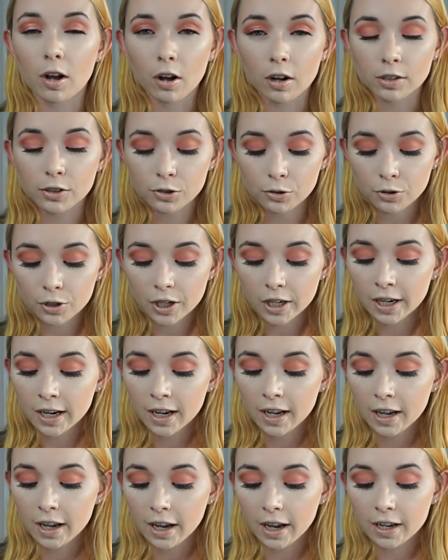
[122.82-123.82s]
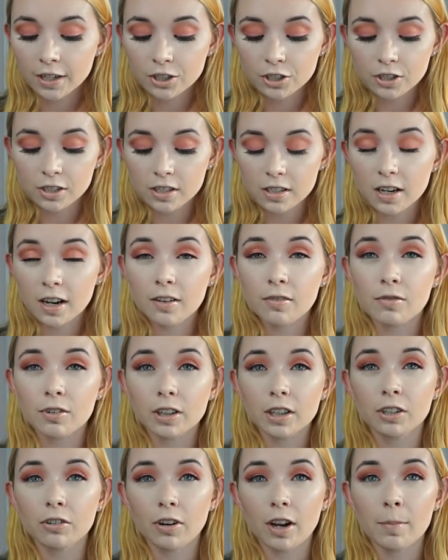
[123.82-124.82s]
contour. It's just a
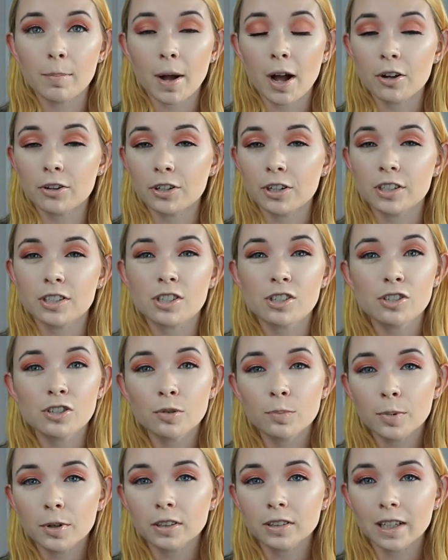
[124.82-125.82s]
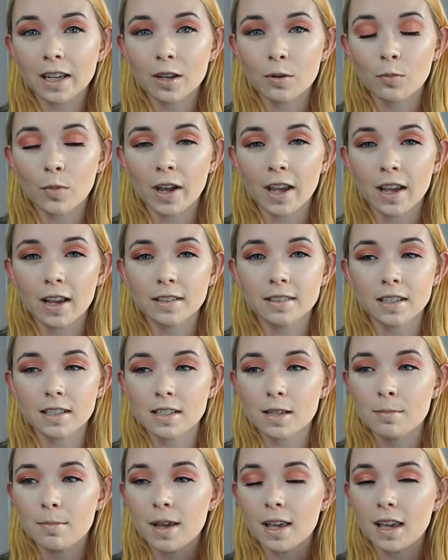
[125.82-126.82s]
really great powder. It's super lightweight. It
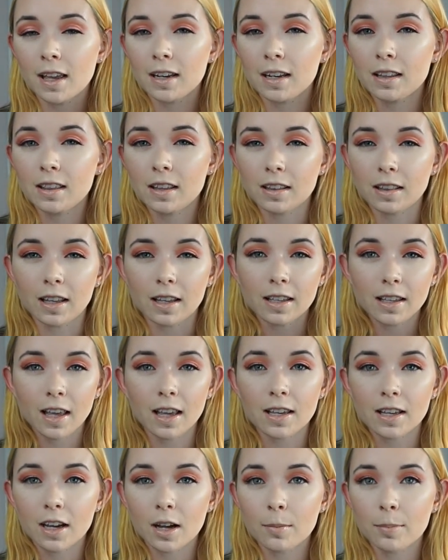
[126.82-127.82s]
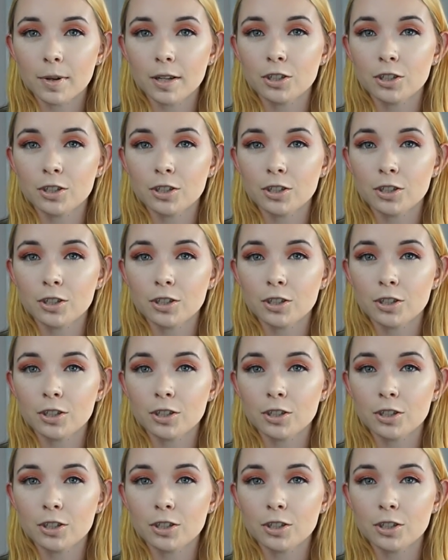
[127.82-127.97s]
doesn't make anything like cake up.